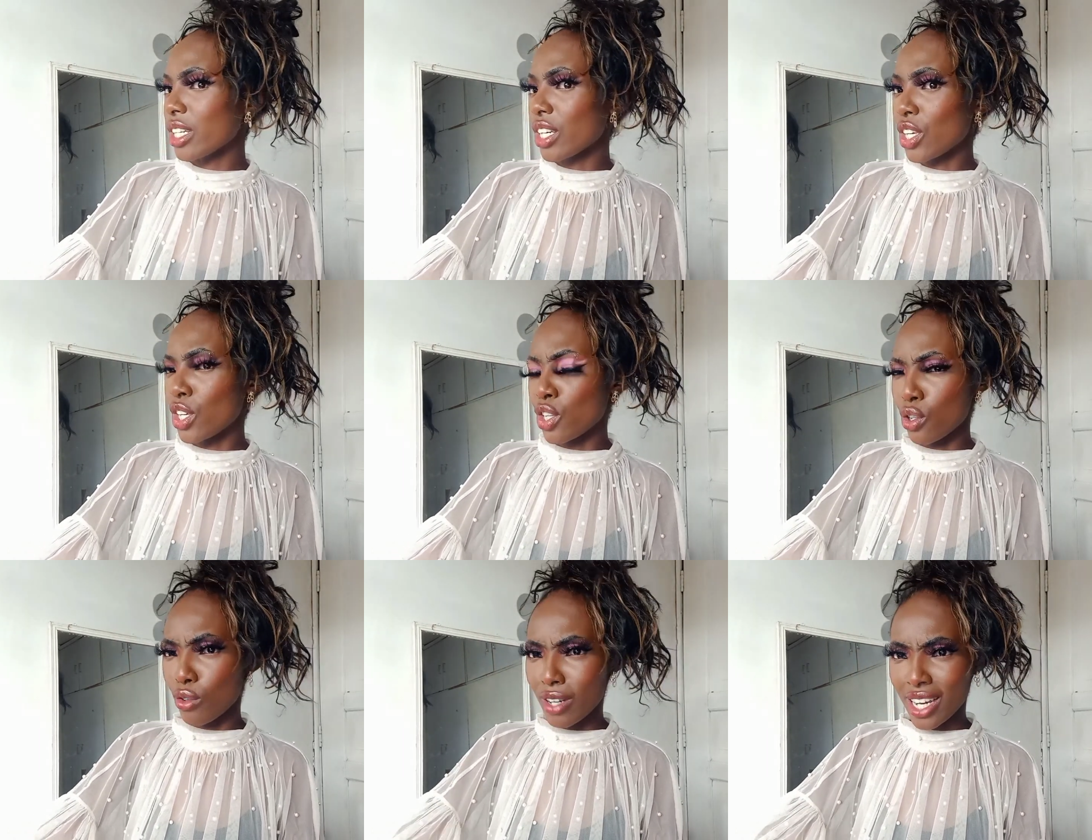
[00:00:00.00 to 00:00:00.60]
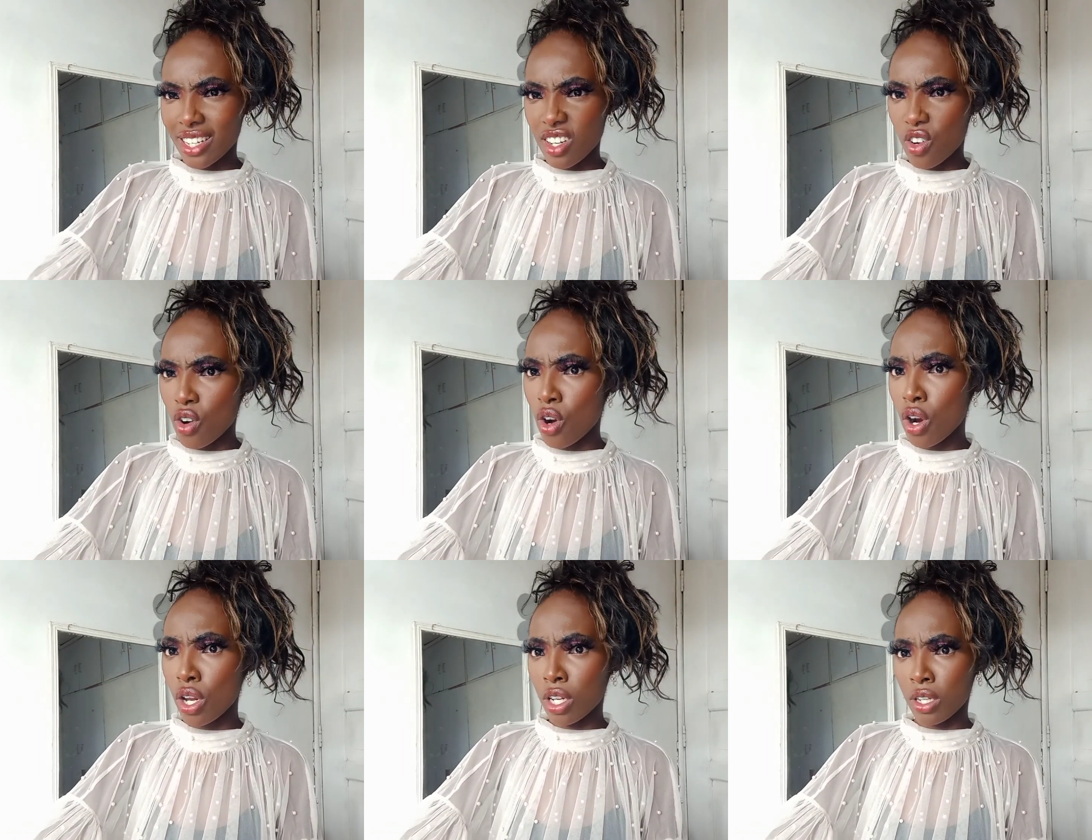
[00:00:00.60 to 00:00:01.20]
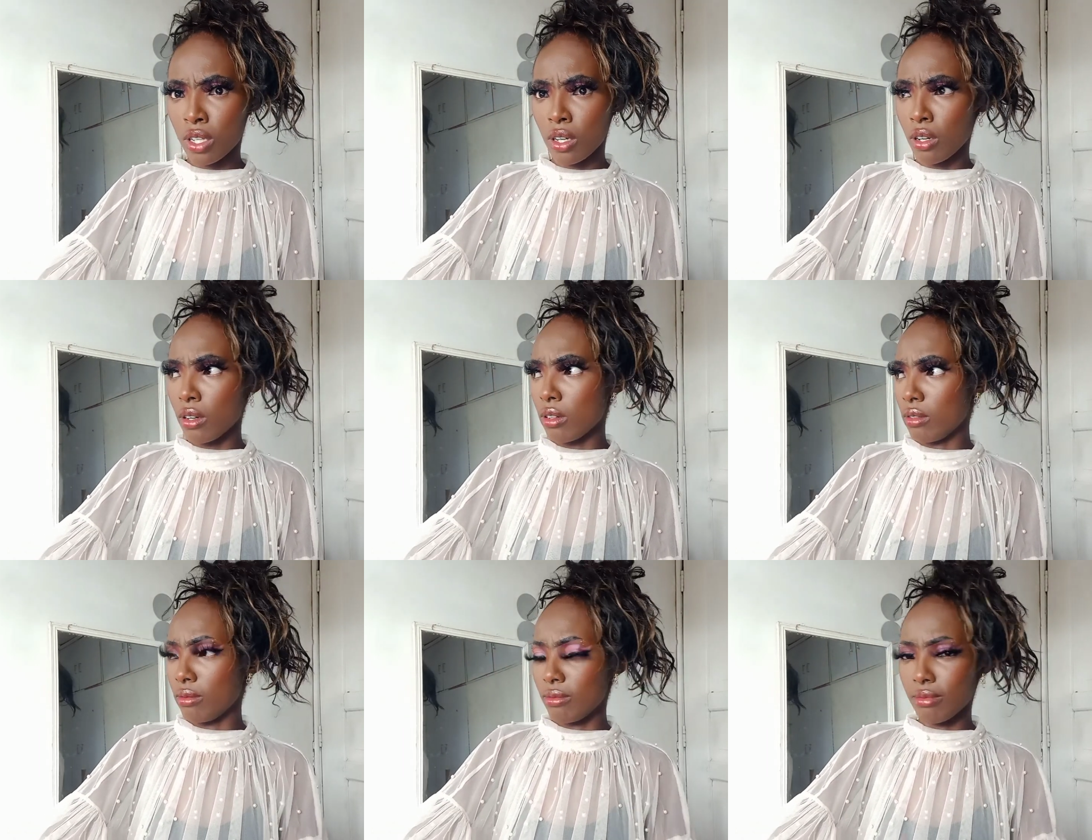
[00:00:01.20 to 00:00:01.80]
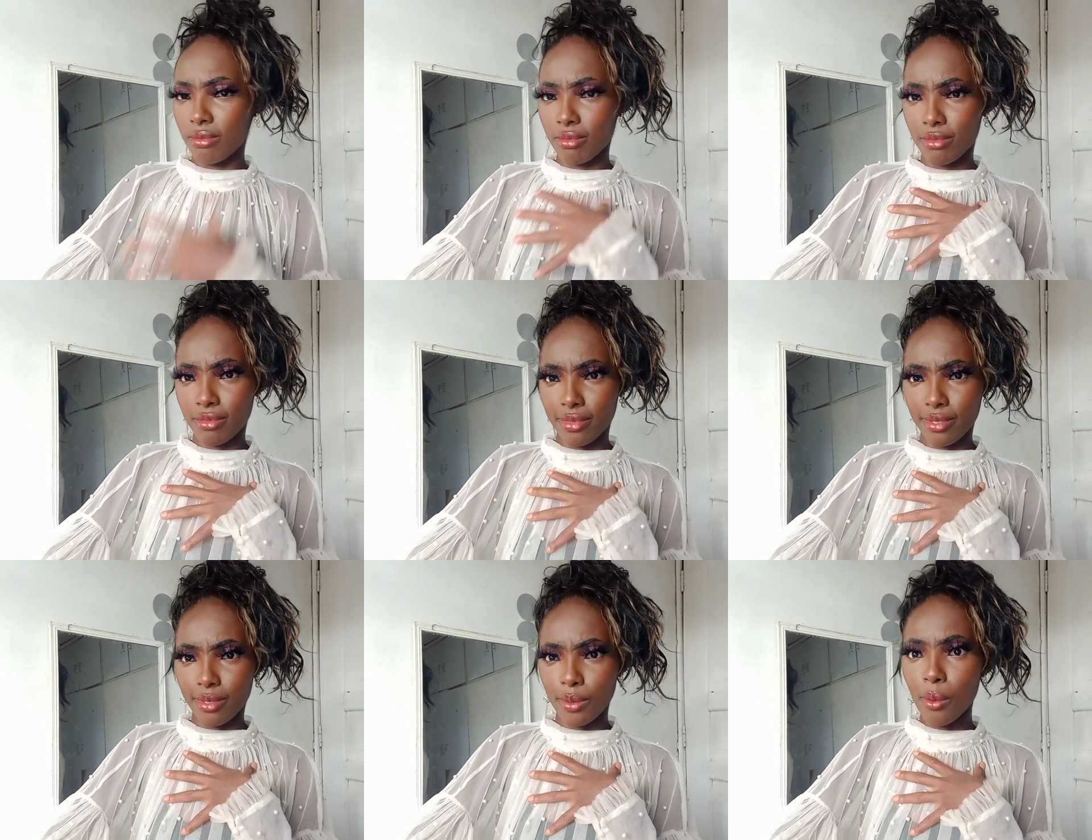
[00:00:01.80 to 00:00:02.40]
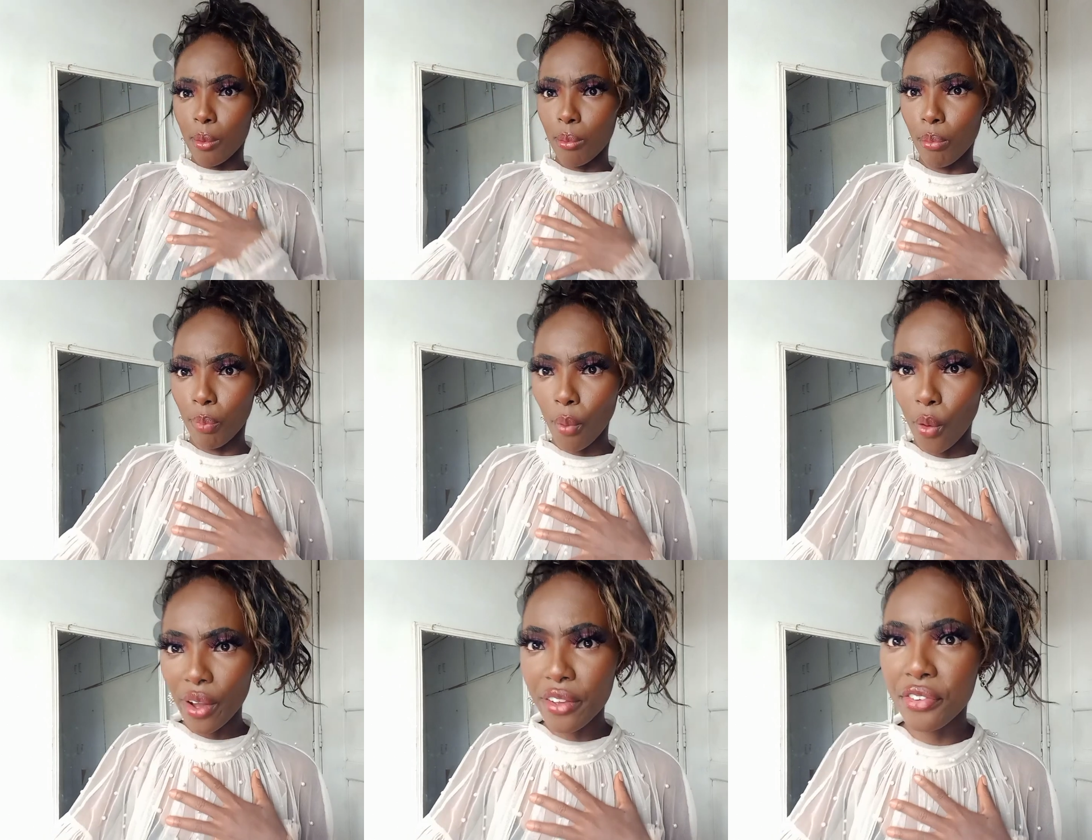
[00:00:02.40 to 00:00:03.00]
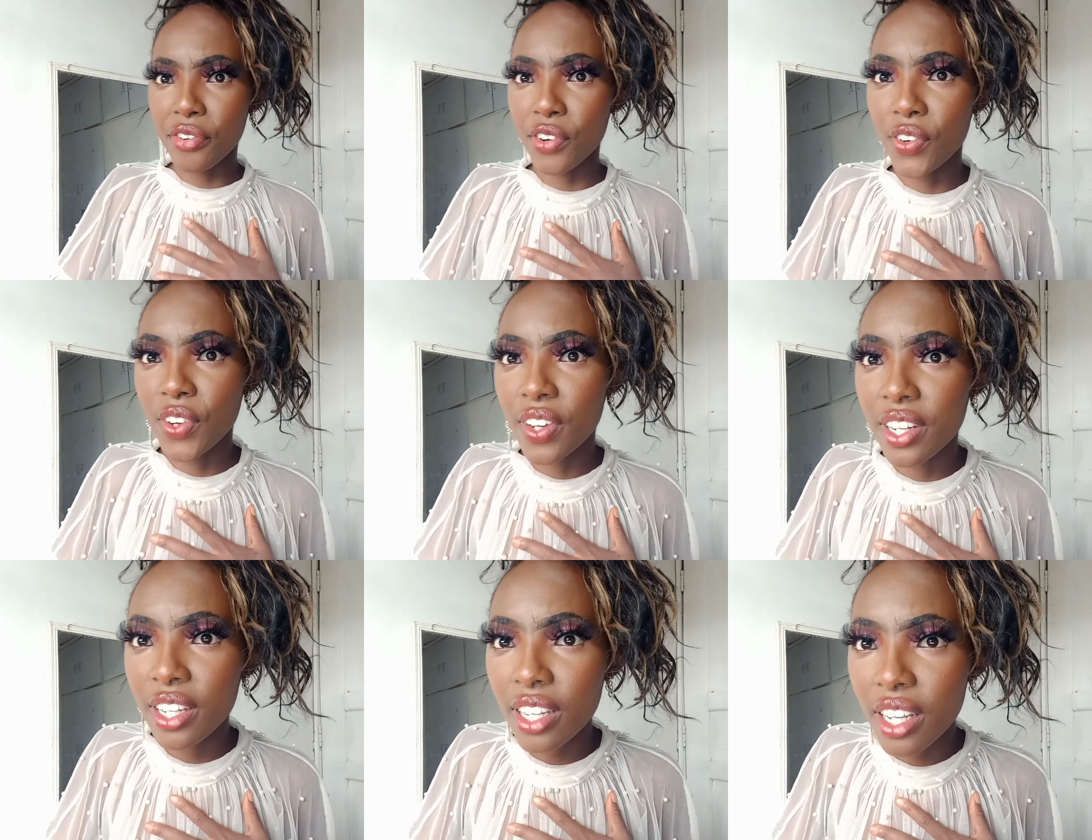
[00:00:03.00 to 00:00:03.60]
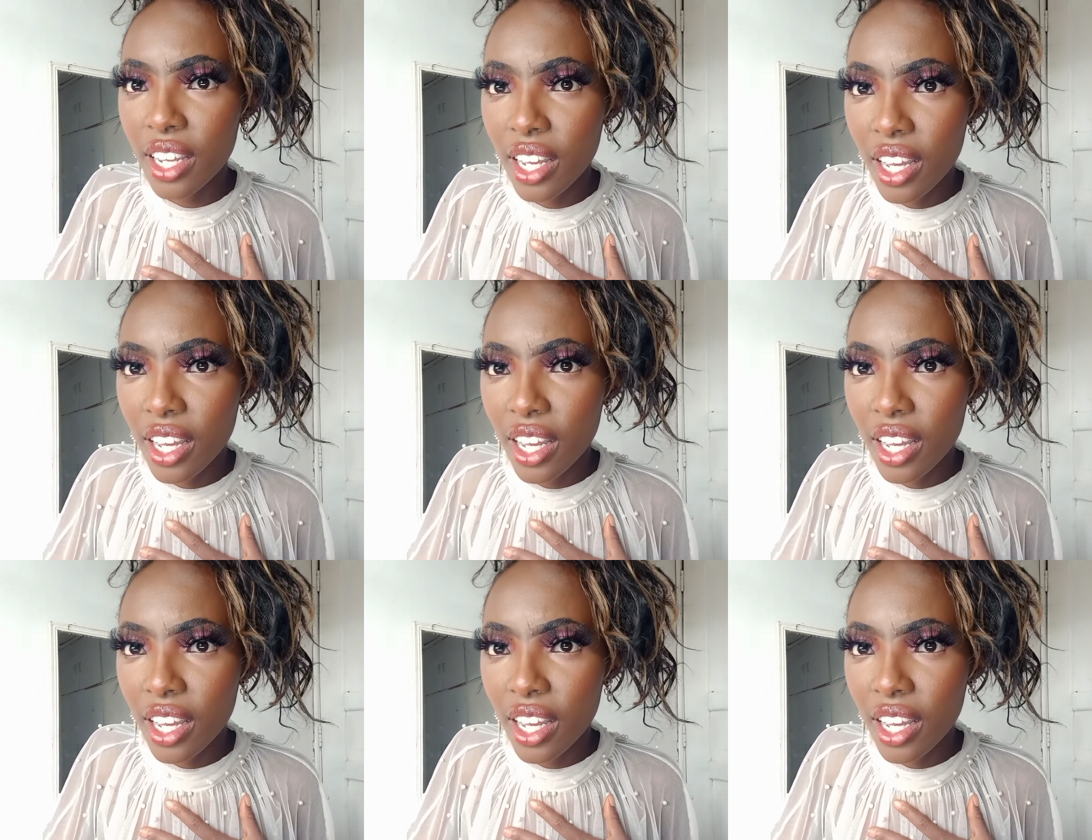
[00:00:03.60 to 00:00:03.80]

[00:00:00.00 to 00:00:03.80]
you can call your boyfriend